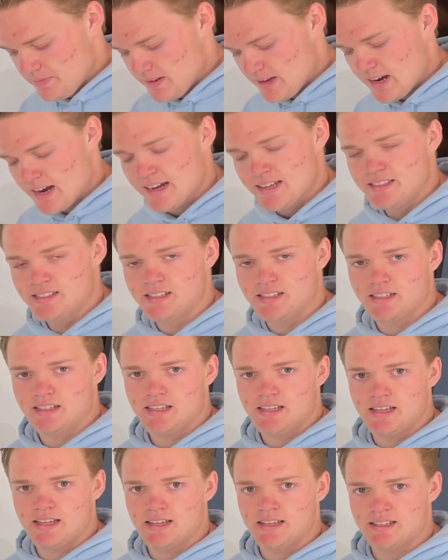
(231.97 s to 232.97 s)
Isaac
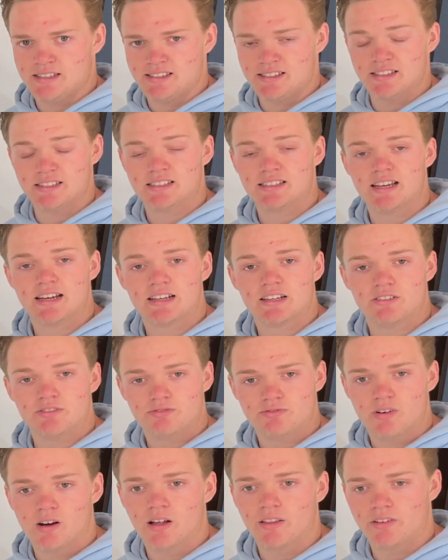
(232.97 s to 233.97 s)
is the second
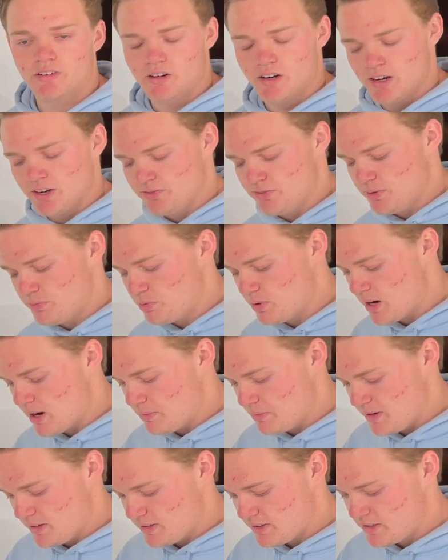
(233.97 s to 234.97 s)
father of the
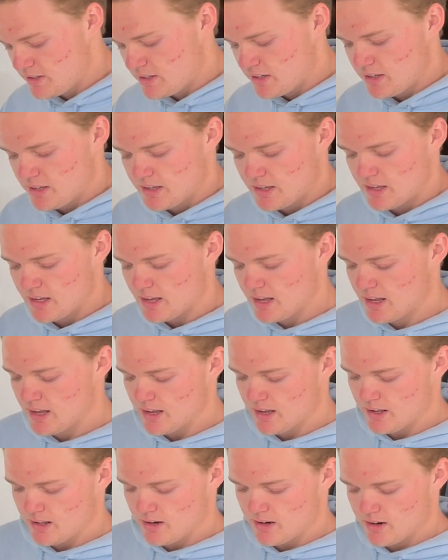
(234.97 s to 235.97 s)
promise
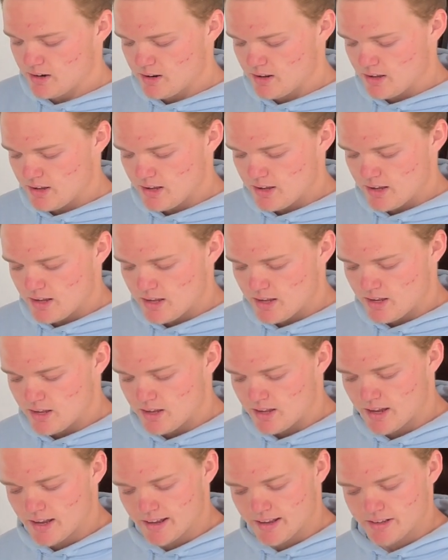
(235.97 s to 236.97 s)
and
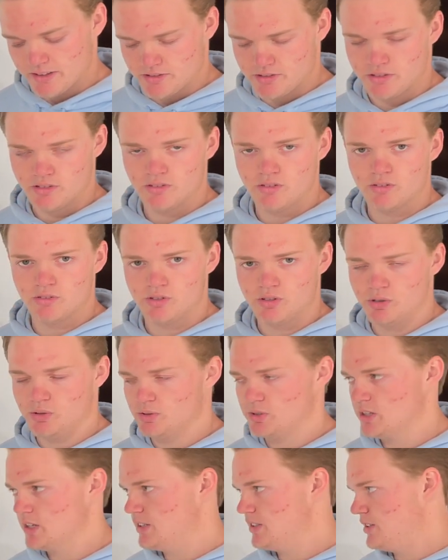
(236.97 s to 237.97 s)
has 2
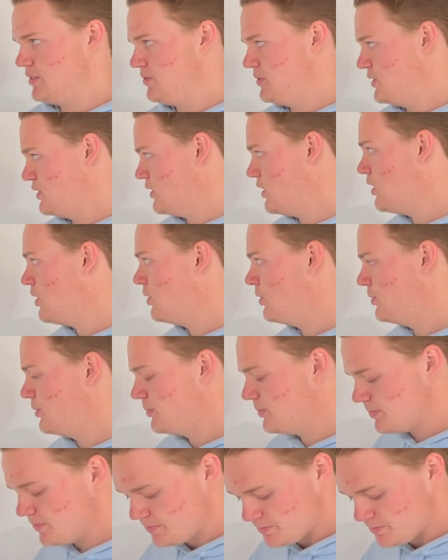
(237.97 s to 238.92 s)
sons of his own,